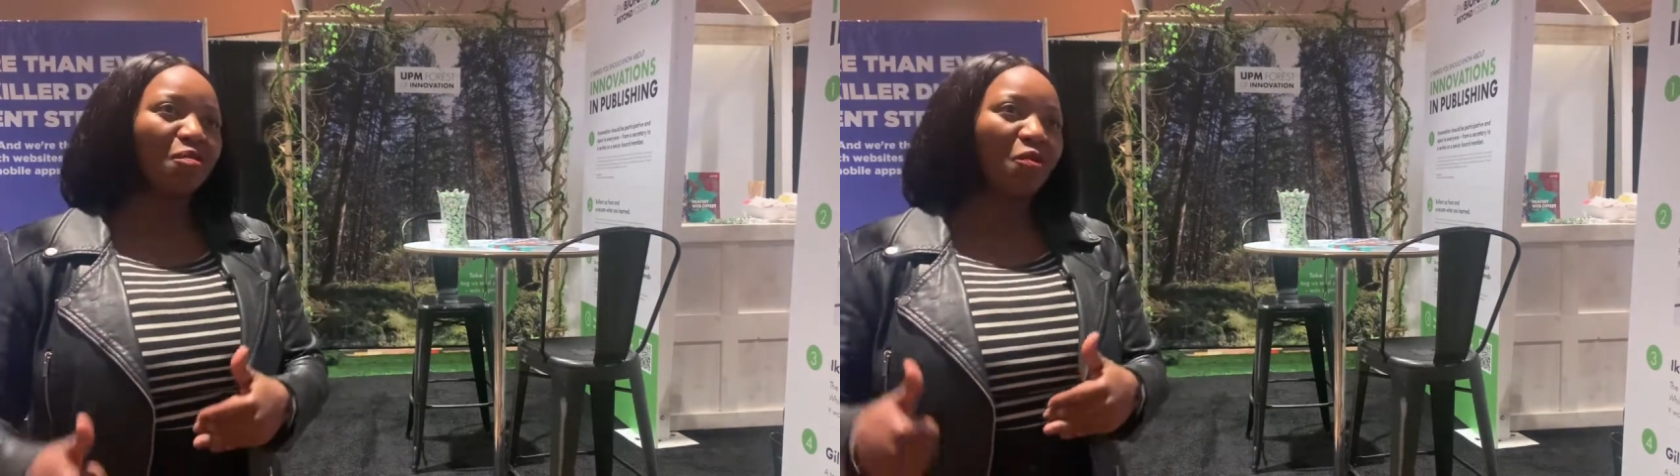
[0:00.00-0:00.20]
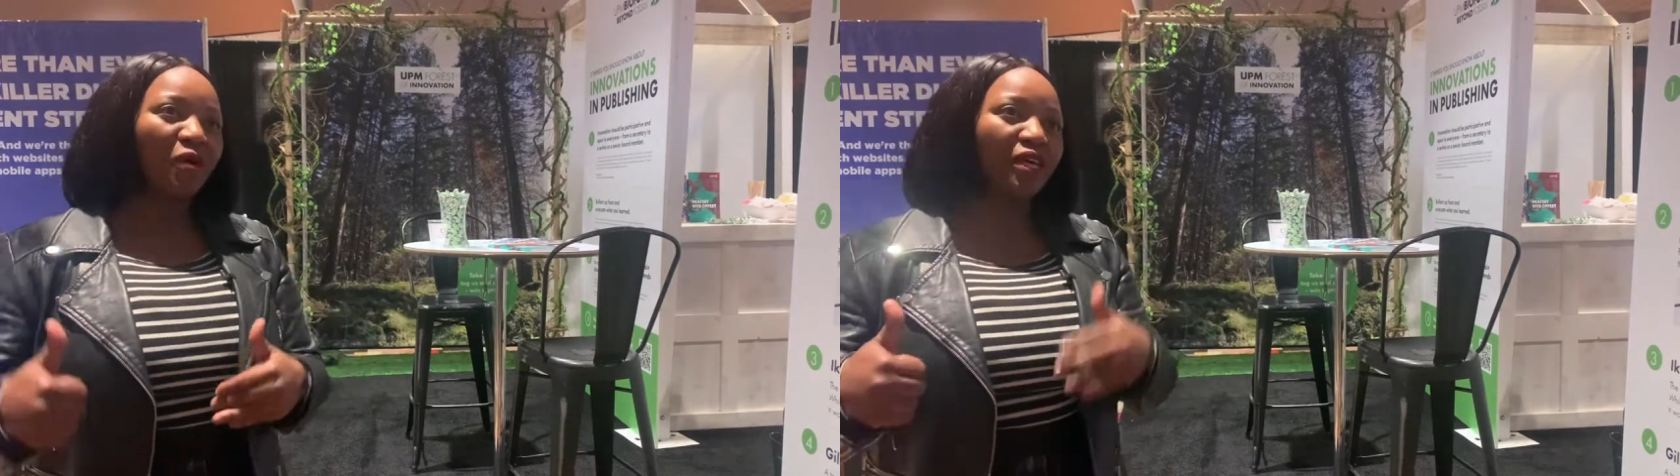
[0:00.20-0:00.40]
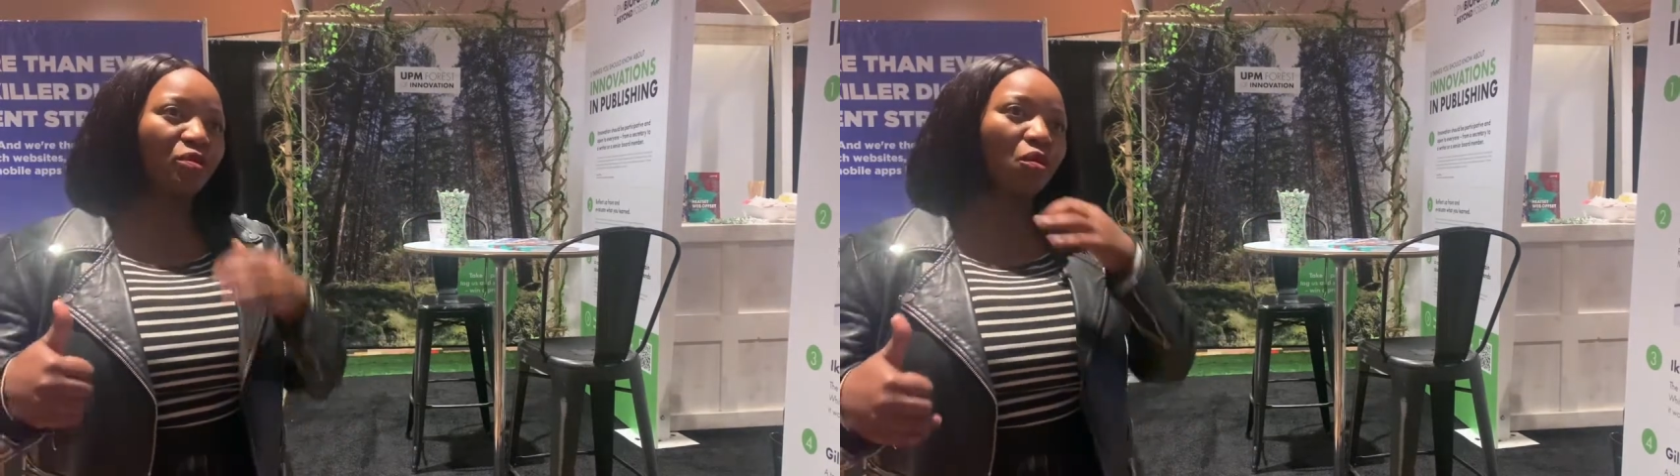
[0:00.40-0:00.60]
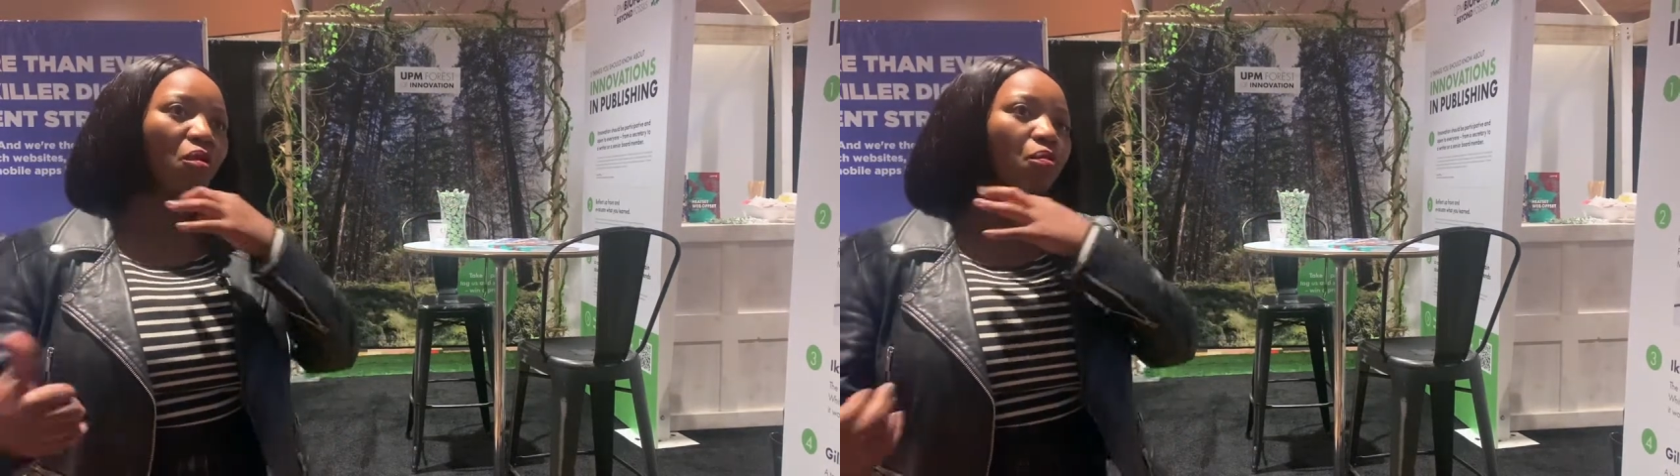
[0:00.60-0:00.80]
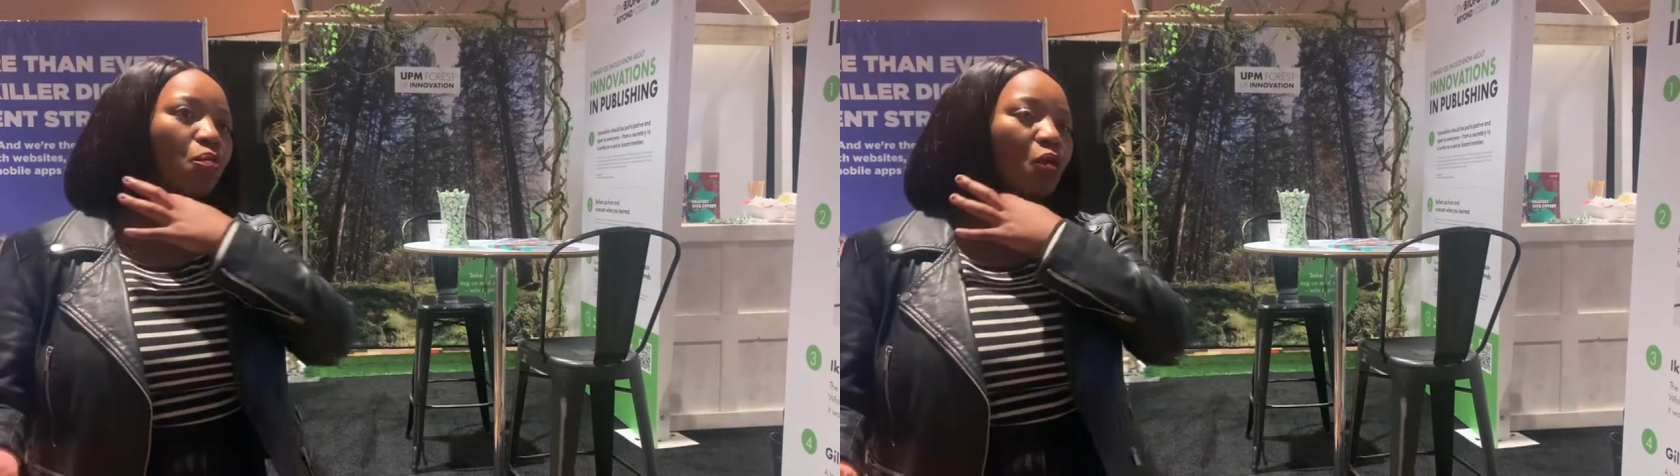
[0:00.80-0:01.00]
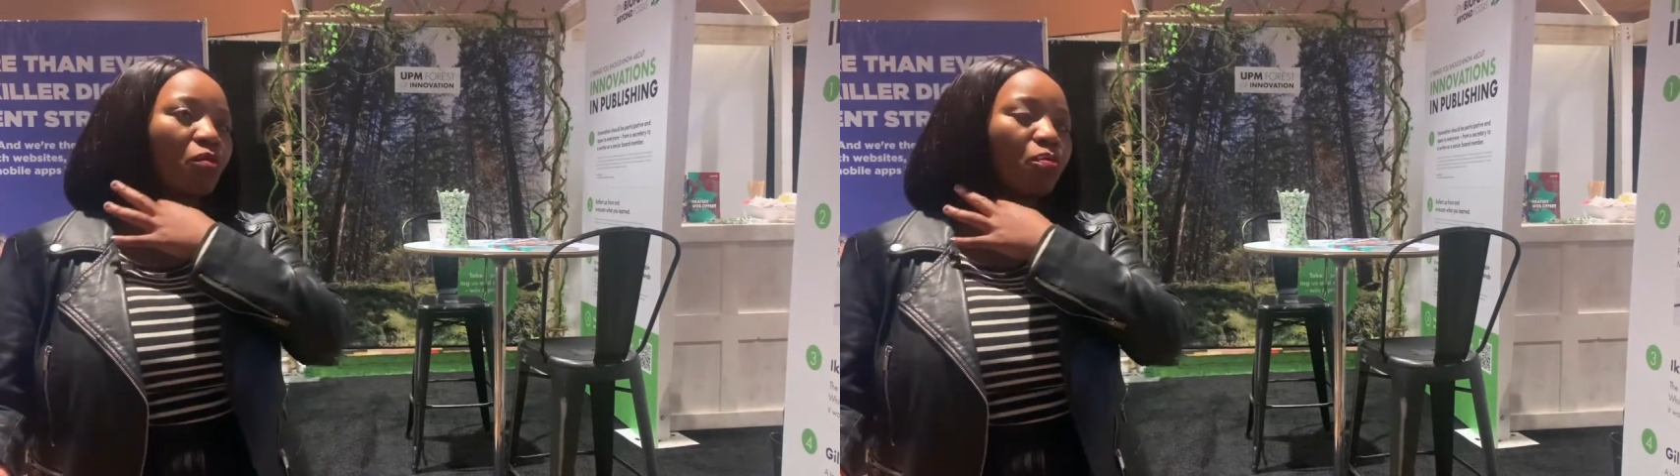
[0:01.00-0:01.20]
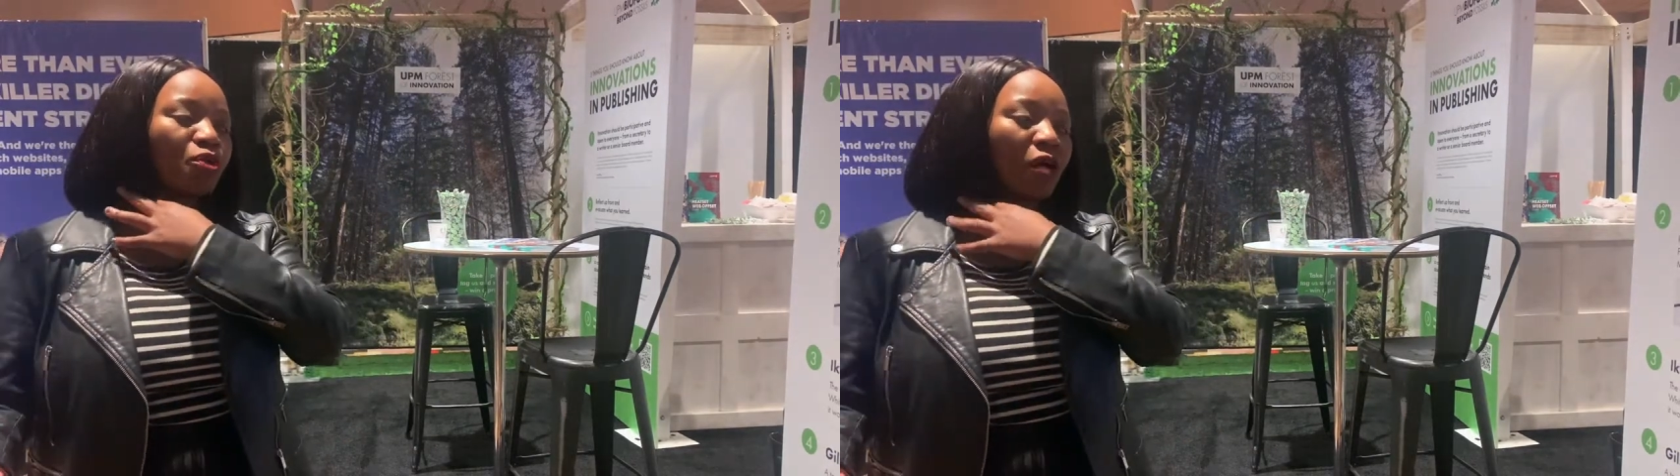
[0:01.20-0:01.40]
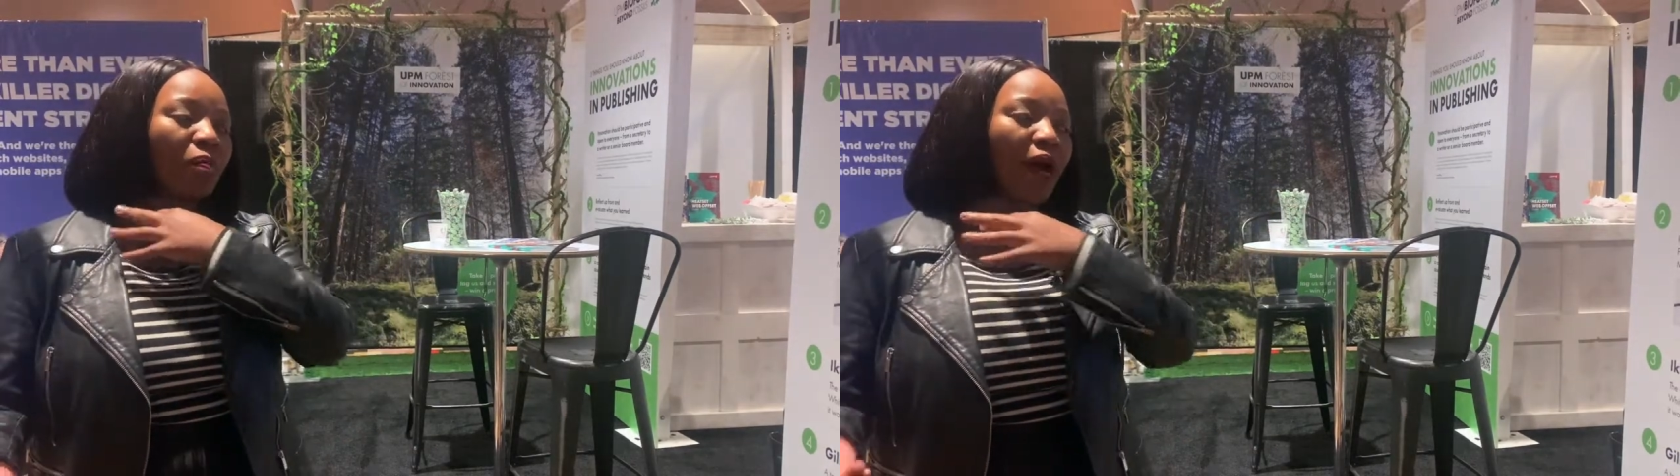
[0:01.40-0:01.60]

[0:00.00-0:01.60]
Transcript: point will, will start